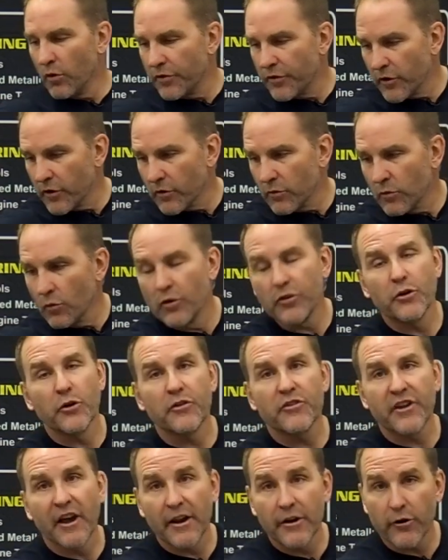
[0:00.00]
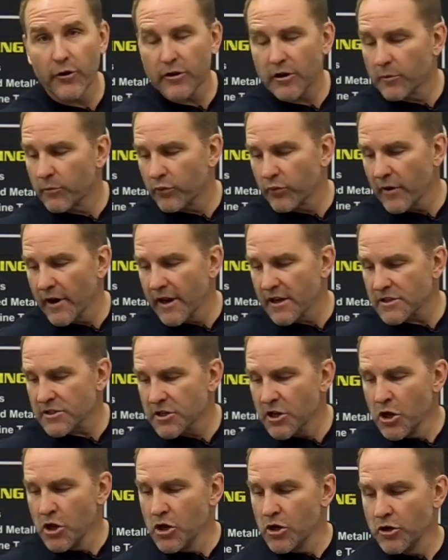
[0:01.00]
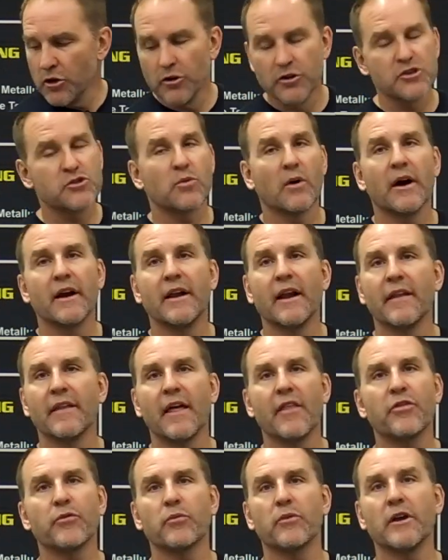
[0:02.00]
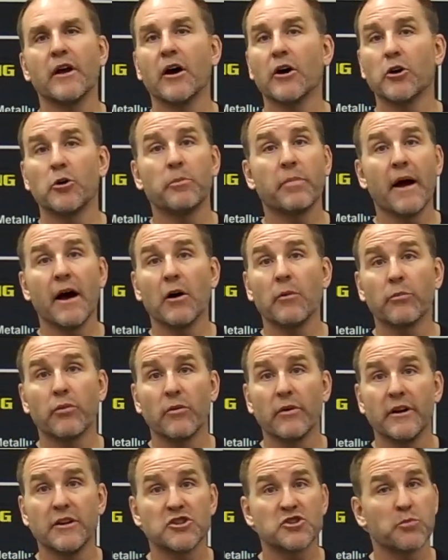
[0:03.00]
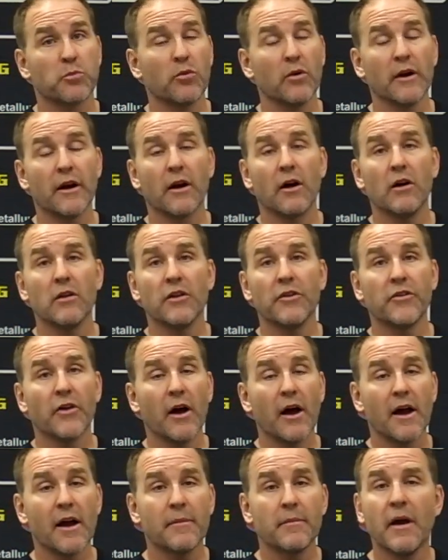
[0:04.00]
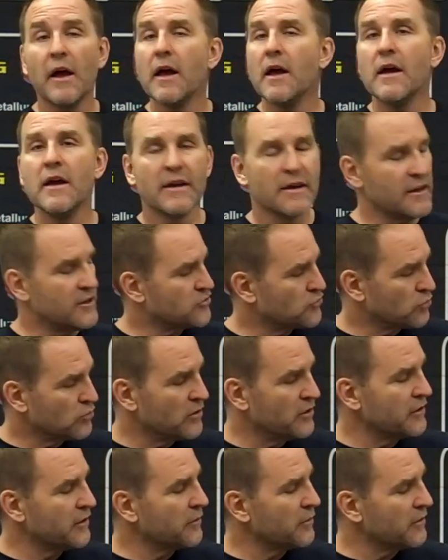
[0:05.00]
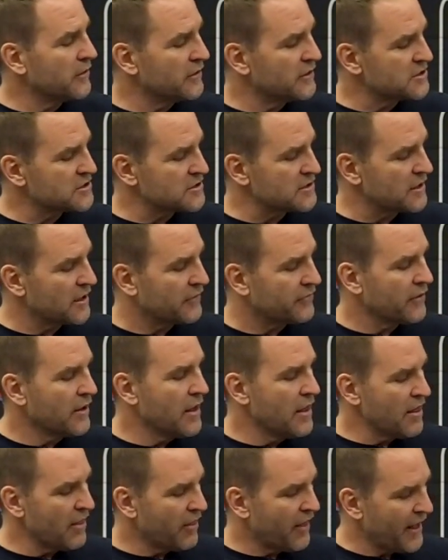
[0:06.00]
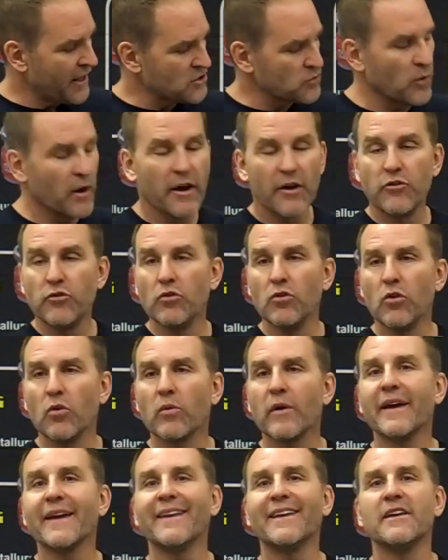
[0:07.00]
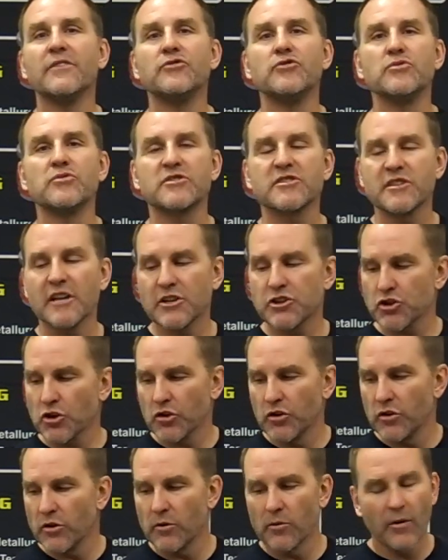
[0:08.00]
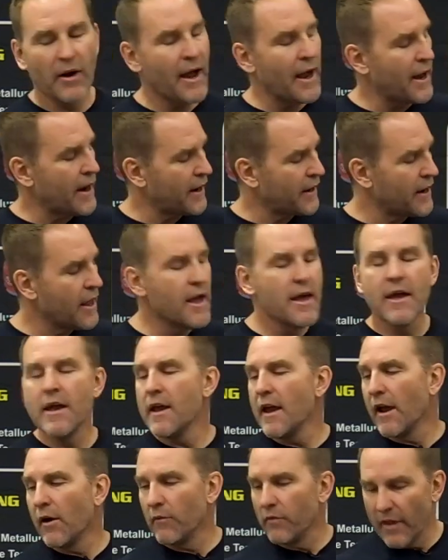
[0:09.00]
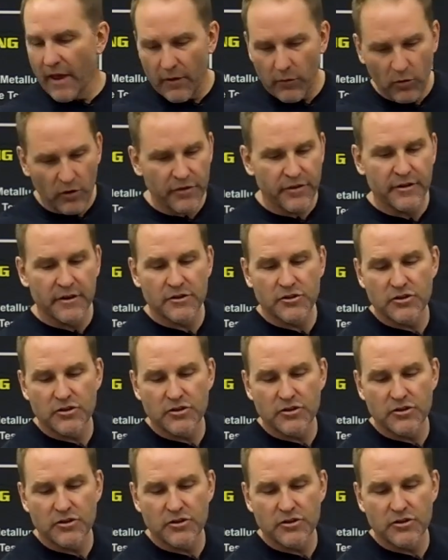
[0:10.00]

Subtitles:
with your tender compressed, you're just riding on that 300-pound-per-inch spring all the time. It's really, really stiff. That's why a dual rate gives you such a good ride, and then with the